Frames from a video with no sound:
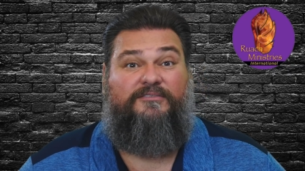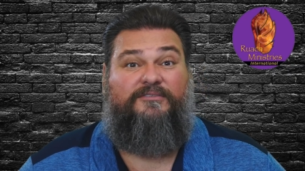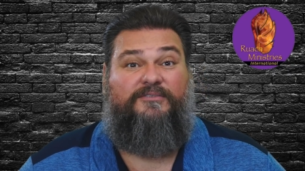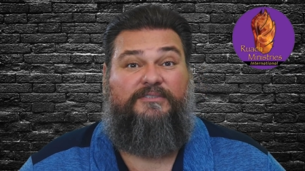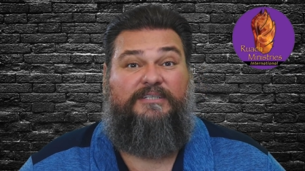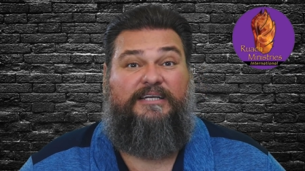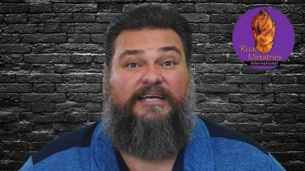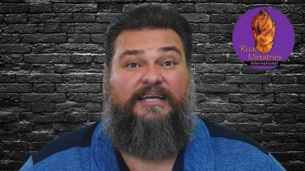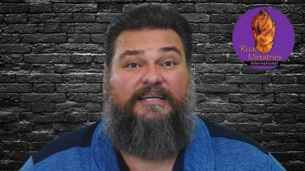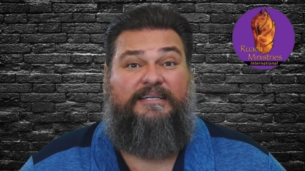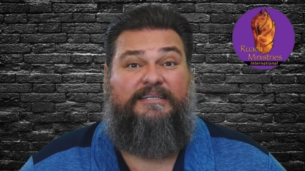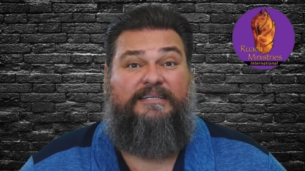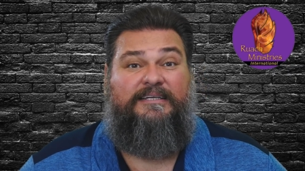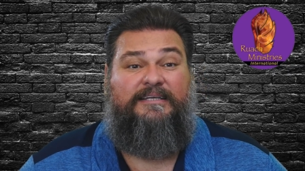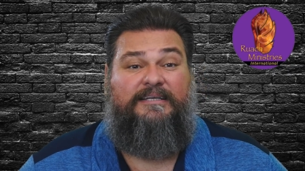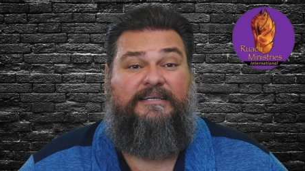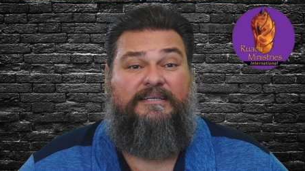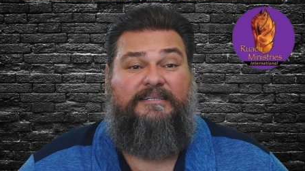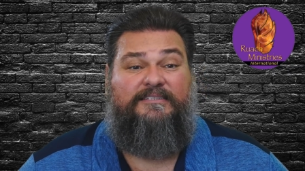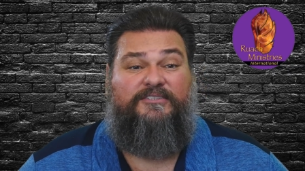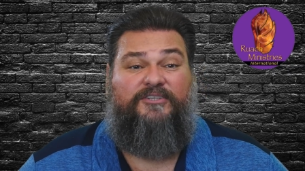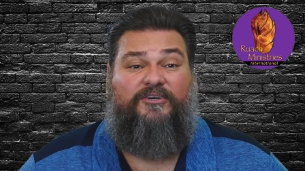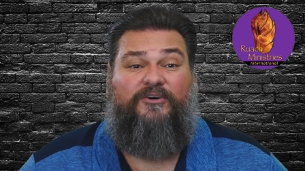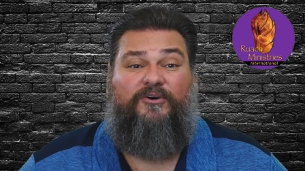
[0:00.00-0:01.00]
Okay?
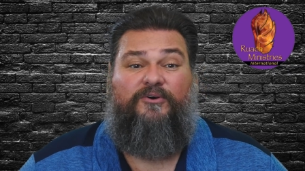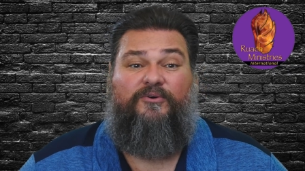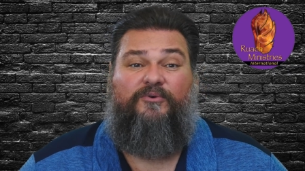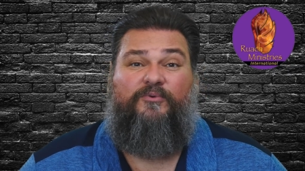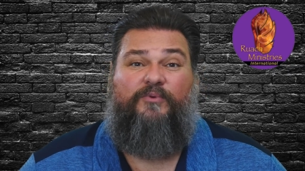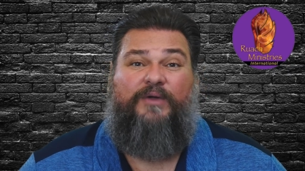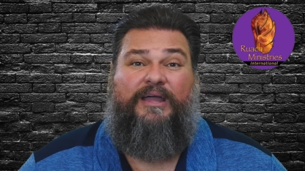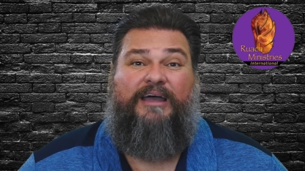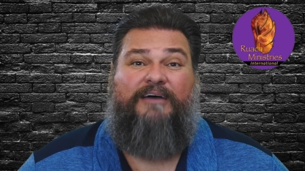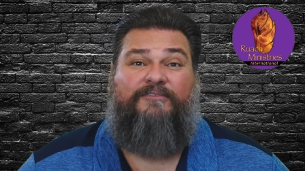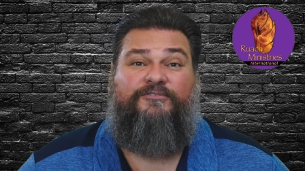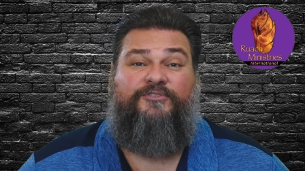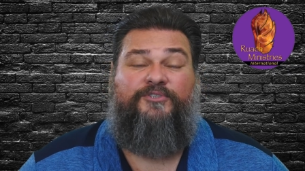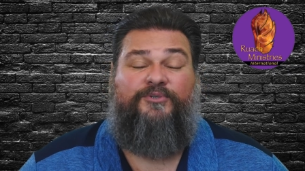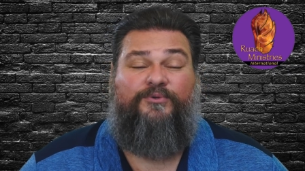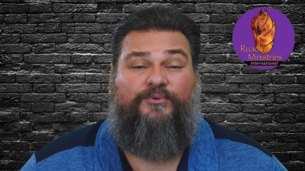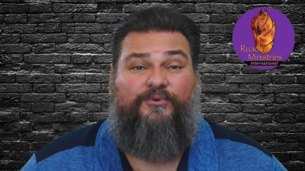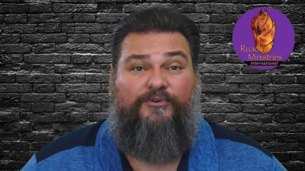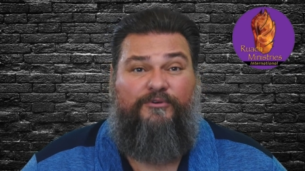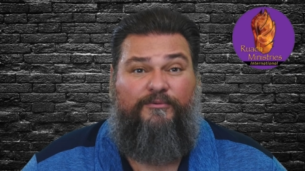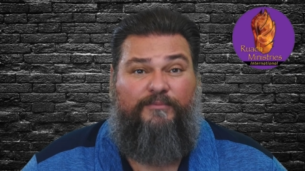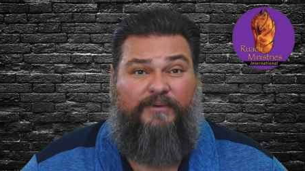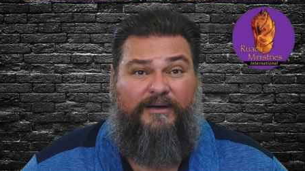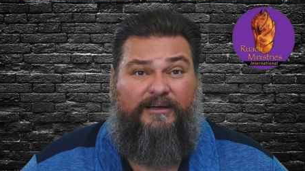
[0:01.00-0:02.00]
So we have
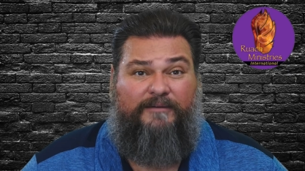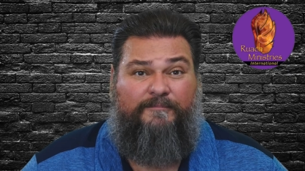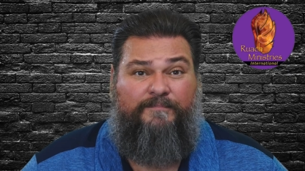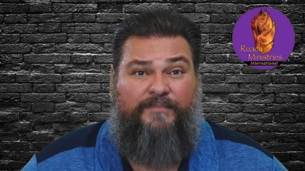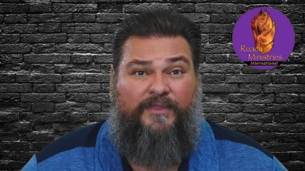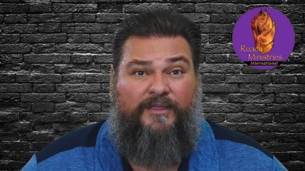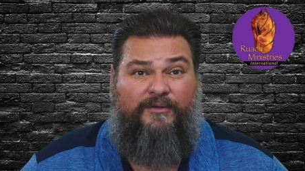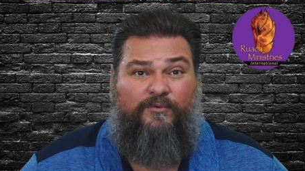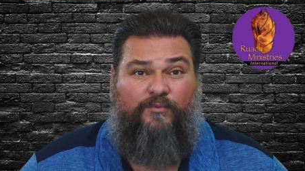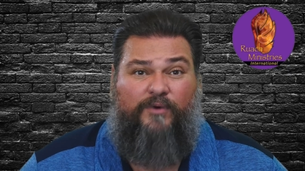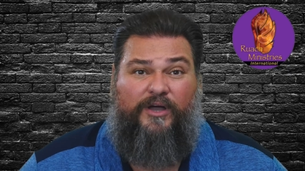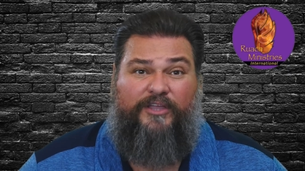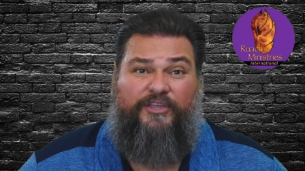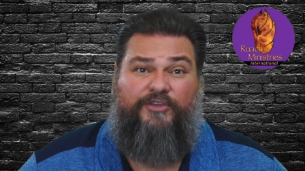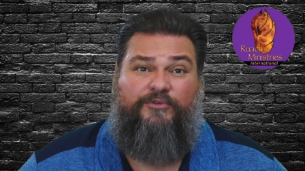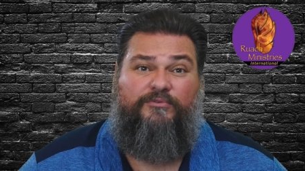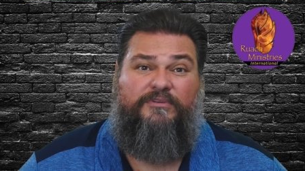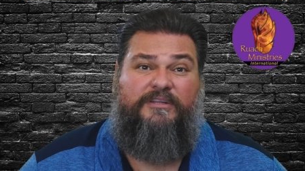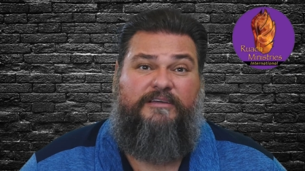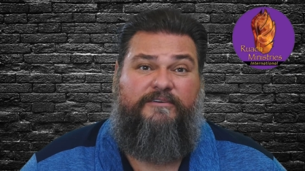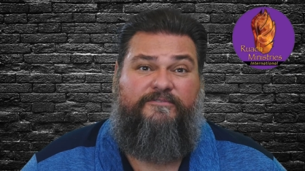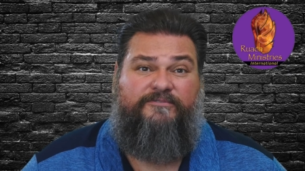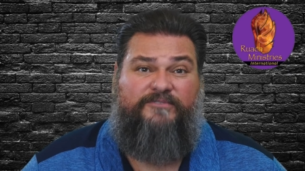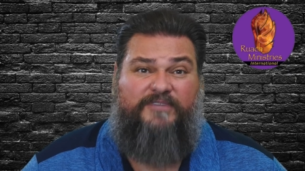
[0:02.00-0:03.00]
Taruma, what you
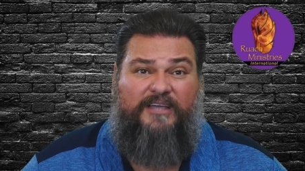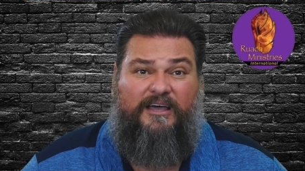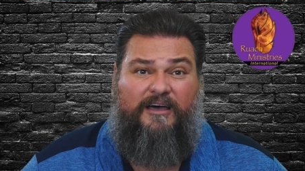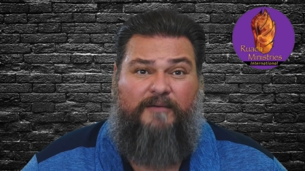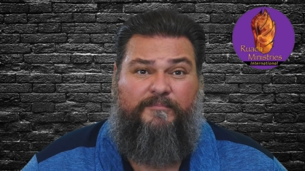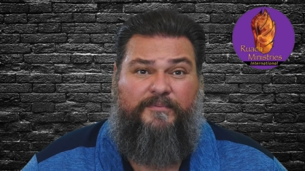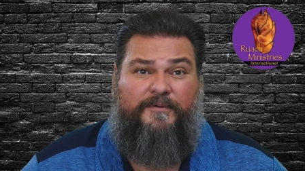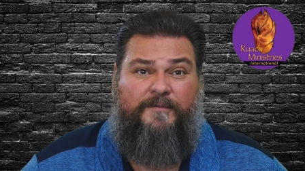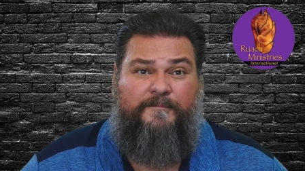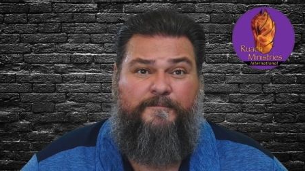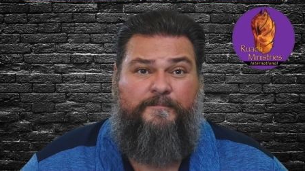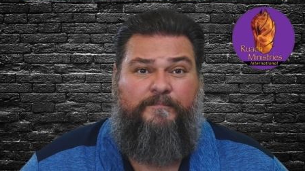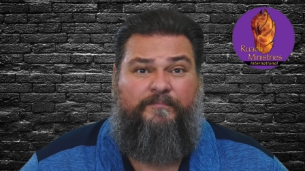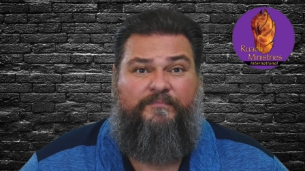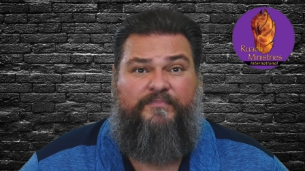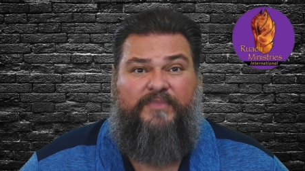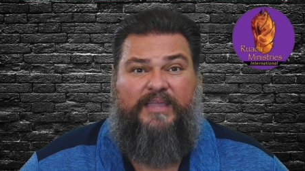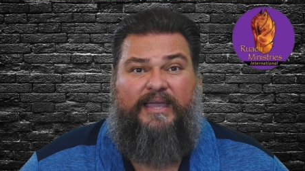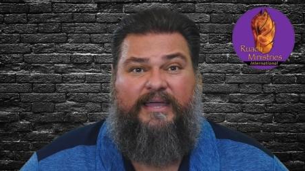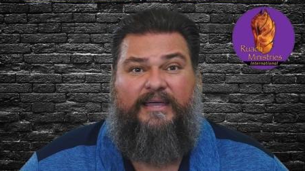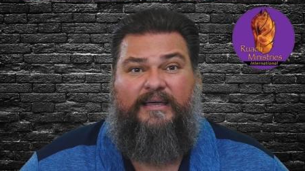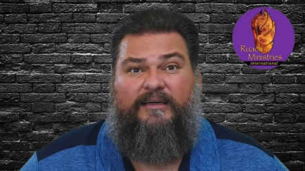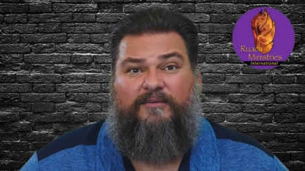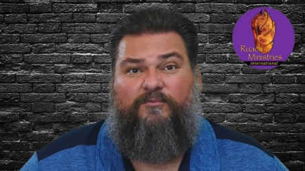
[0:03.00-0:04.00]
lift up.
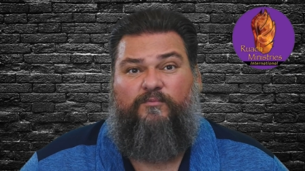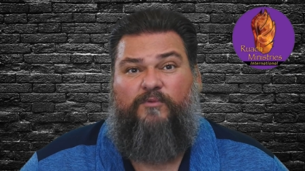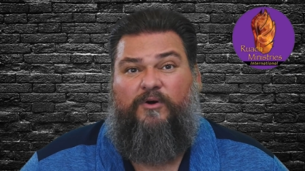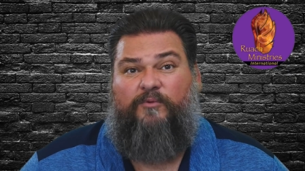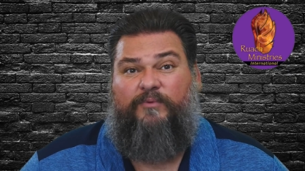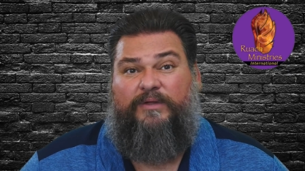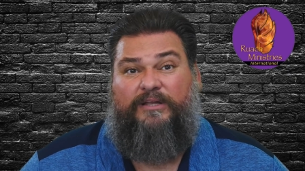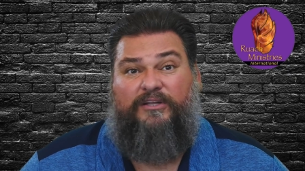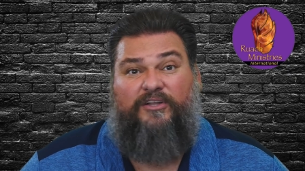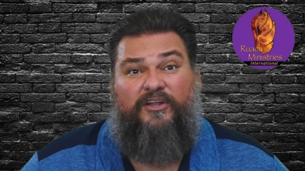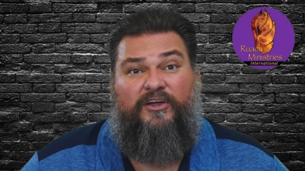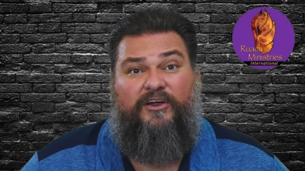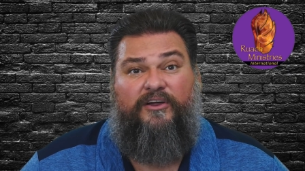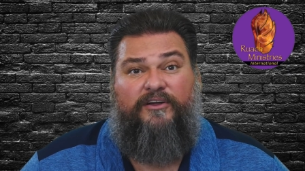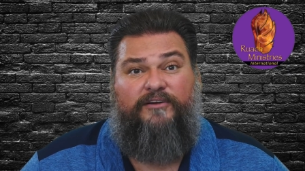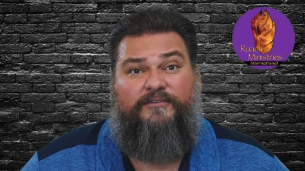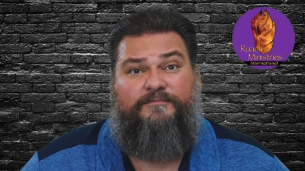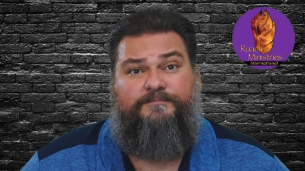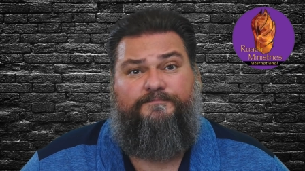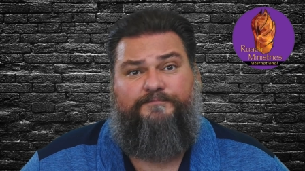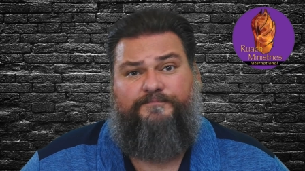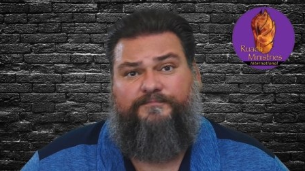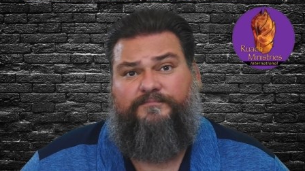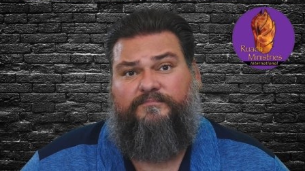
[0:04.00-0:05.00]
And what we
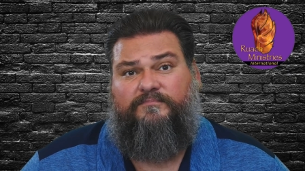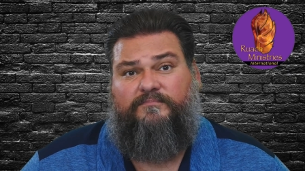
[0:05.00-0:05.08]
learn